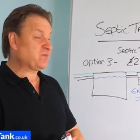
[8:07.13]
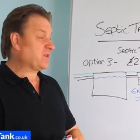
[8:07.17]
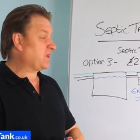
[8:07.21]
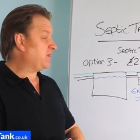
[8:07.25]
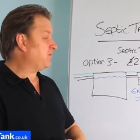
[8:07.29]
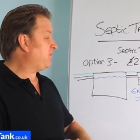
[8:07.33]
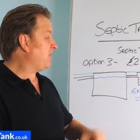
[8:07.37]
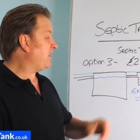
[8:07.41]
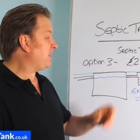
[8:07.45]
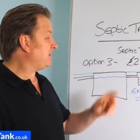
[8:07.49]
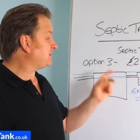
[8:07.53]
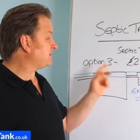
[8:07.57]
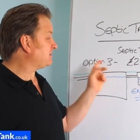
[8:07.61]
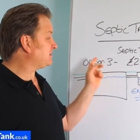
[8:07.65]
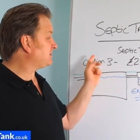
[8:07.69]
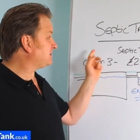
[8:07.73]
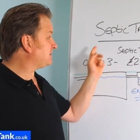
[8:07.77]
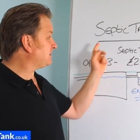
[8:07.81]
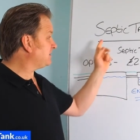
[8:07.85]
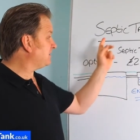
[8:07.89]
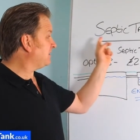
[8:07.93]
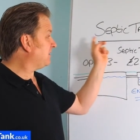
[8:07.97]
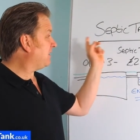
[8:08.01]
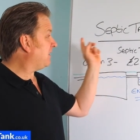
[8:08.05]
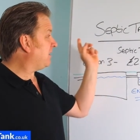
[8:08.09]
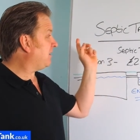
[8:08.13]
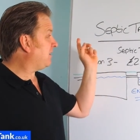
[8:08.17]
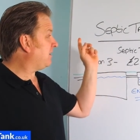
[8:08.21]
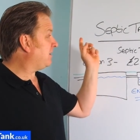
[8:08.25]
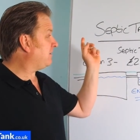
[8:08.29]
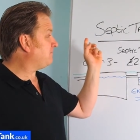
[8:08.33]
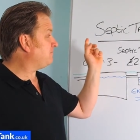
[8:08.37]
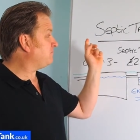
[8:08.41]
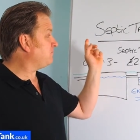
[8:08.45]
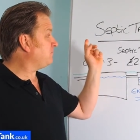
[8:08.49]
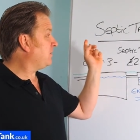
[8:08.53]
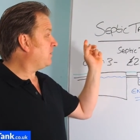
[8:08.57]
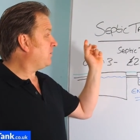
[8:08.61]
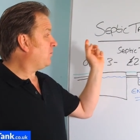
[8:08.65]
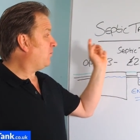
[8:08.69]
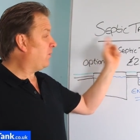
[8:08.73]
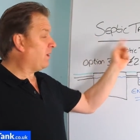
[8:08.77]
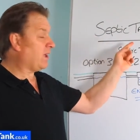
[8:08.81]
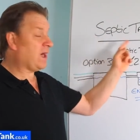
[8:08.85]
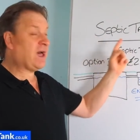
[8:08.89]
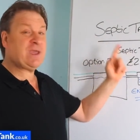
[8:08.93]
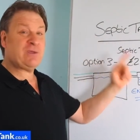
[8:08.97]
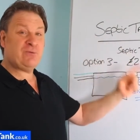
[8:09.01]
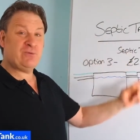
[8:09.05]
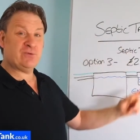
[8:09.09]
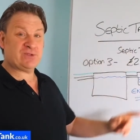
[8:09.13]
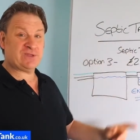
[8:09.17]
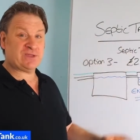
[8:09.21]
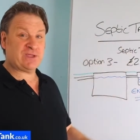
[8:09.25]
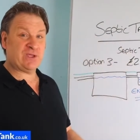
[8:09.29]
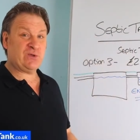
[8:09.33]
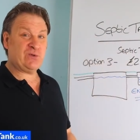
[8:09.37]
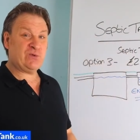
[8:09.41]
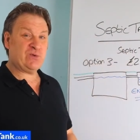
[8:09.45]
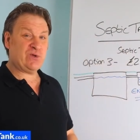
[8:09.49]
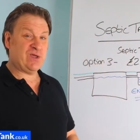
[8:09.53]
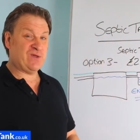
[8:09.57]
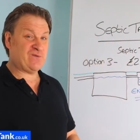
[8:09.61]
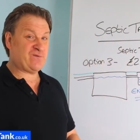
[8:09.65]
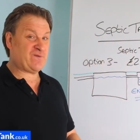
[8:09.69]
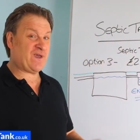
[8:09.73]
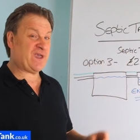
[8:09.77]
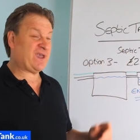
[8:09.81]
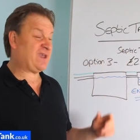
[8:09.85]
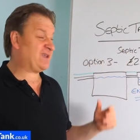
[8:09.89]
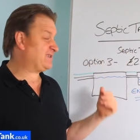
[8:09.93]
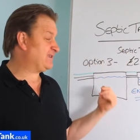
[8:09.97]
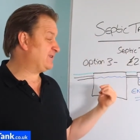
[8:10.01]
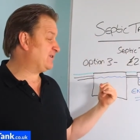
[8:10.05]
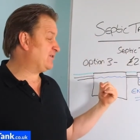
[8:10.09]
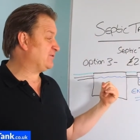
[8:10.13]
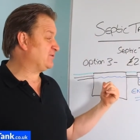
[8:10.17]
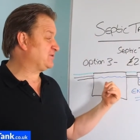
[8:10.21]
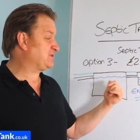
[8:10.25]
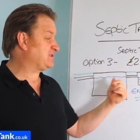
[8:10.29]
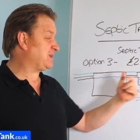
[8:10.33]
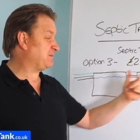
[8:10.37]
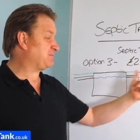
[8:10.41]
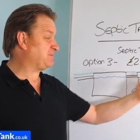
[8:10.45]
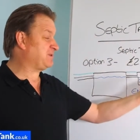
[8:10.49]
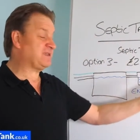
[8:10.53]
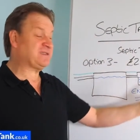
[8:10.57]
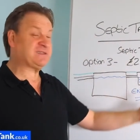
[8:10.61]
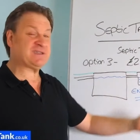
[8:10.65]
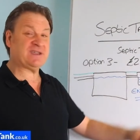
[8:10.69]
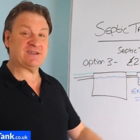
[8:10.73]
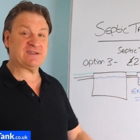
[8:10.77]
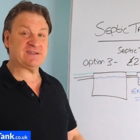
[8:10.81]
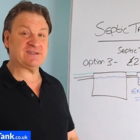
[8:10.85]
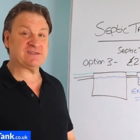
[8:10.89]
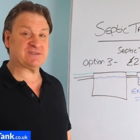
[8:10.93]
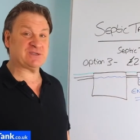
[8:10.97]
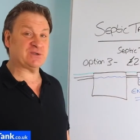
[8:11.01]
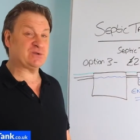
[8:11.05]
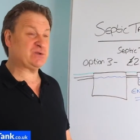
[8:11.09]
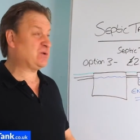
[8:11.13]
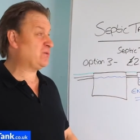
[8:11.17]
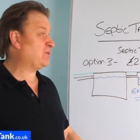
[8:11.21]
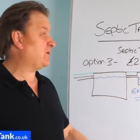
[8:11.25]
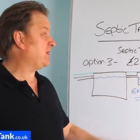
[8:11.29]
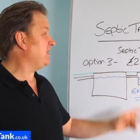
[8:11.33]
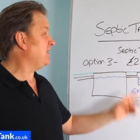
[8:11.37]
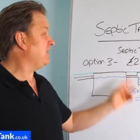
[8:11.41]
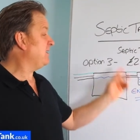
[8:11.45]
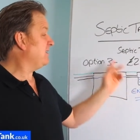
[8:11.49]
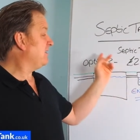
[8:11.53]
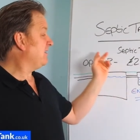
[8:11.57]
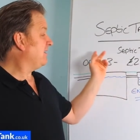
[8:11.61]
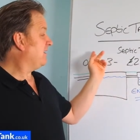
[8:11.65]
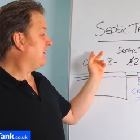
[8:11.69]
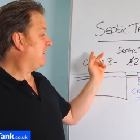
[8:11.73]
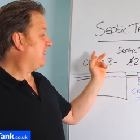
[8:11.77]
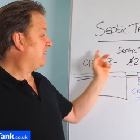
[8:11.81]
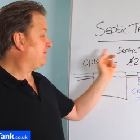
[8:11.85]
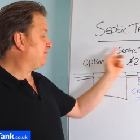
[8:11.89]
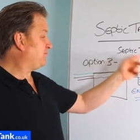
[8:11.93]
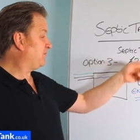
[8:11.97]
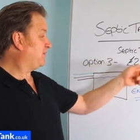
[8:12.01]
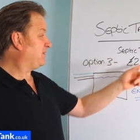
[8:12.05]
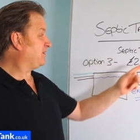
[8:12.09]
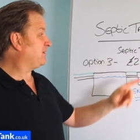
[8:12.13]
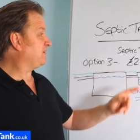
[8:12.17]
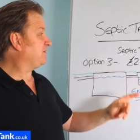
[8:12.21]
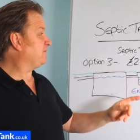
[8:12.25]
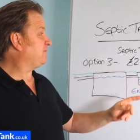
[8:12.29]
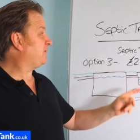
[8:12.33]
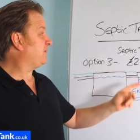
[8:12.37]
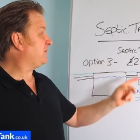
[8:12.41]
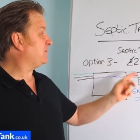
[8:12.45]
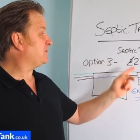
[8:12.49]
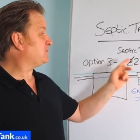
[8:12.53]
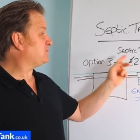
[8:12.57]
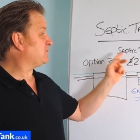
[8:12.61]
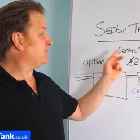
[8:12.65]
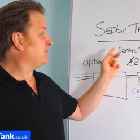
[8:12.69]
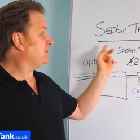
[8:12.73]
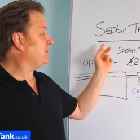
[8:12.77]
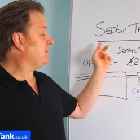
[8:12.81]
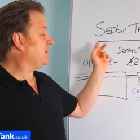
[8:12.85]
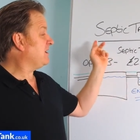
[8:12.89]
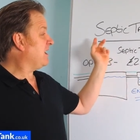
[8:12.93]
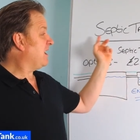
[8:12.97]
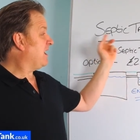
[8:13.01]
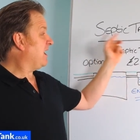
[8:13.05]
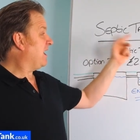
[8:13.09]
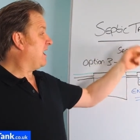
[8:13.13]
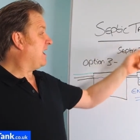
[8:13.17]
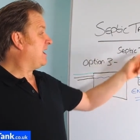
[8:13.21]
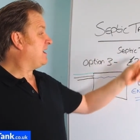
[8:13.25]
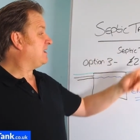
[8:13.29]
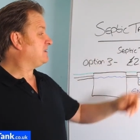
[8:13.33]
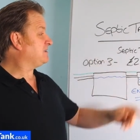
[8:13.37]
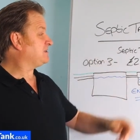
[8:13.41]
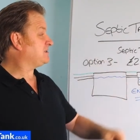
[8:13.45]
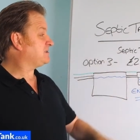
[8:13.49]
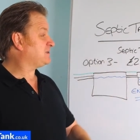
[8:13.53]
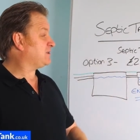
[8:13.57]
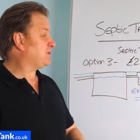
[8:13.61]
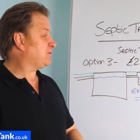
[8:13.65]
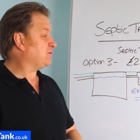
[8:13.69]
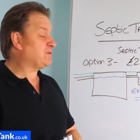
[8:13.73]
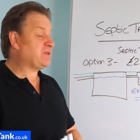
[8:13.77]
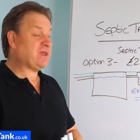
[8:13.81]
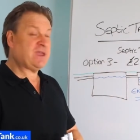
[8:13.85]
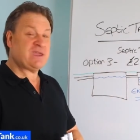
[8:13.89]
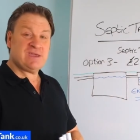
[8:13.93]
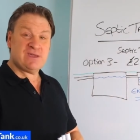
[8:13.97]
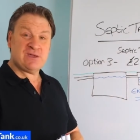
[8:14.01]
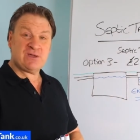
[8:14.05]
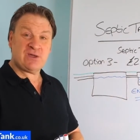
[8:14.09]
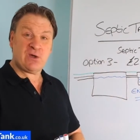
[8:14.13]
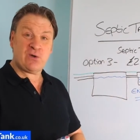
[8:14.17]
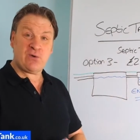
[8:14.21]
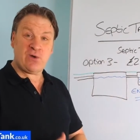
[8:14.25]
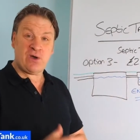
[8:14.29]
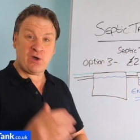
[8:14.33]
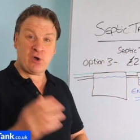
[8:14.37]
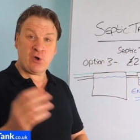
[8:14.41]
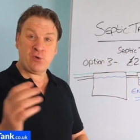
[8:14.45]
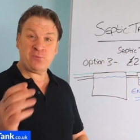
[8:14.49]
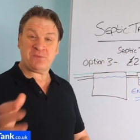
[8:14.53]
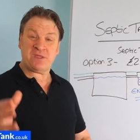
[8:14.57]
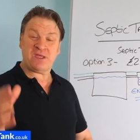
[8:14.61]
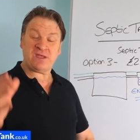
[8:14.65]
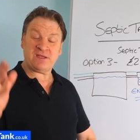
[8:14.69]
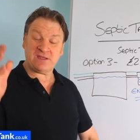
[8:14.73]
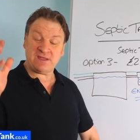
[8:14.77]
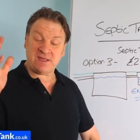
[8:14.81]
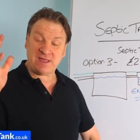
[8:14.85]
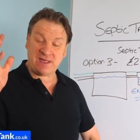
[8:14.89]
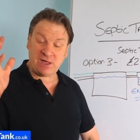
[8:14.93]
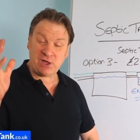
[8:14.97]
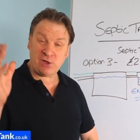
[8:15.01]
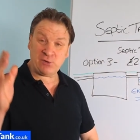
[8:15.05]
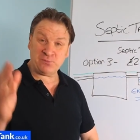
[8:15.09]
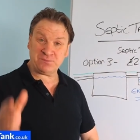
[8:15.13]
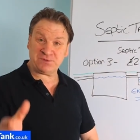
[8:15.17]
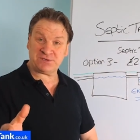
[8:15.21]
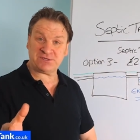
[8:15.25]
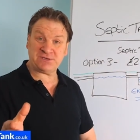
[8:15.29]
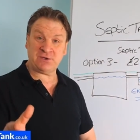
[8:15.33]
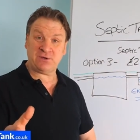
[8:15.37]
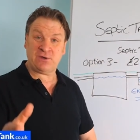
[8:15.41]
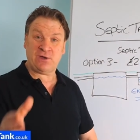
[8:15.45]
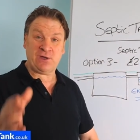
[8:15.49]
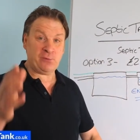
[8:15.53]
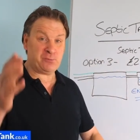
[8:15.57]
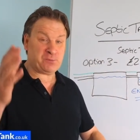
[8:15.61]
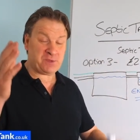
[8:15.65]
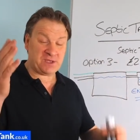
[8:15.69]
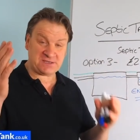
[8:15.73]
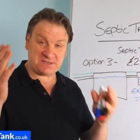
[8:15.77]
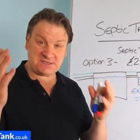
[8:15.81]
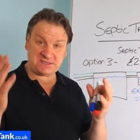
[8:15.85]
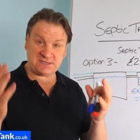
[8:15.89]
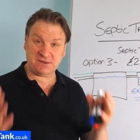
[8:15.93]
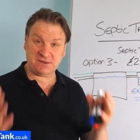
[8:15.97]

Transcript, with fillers: That's um, what I would do if I had an old septic tank and soakaway. I'd put a converter in. And so there you go. I hope that helps you. I hope that